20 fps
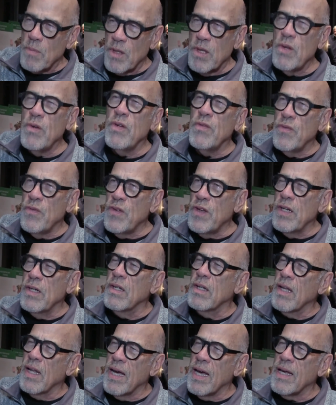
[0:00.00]
You would
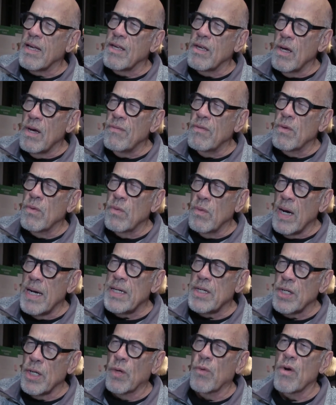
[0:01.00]
feel like you have a
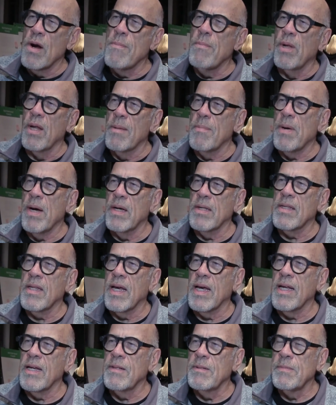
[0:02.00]
right to grumble about
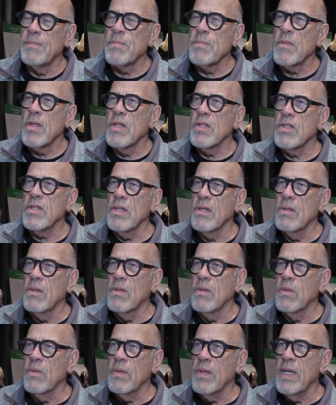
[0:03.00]
that. Mm-hmm.
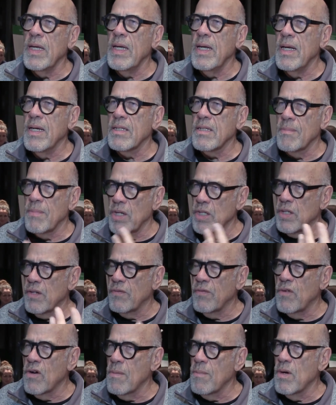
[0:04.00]
So we, as a bunch
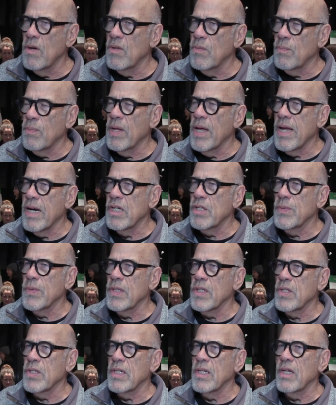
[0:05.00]
of former planners
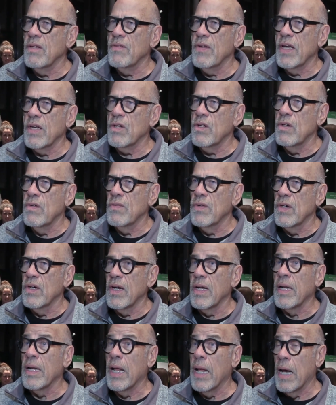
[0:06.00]
with the City of Vancouver
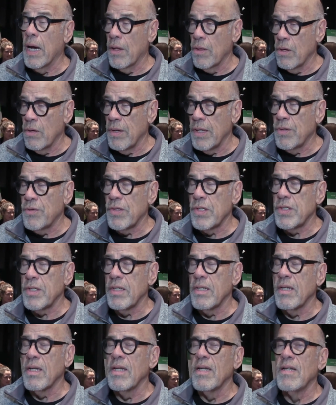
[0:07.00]
and other
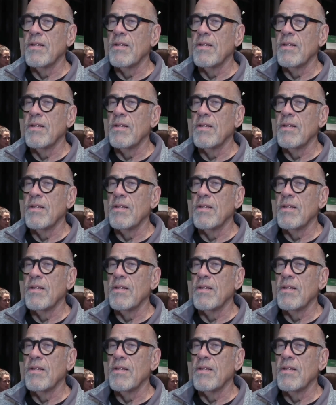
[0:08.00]
interested,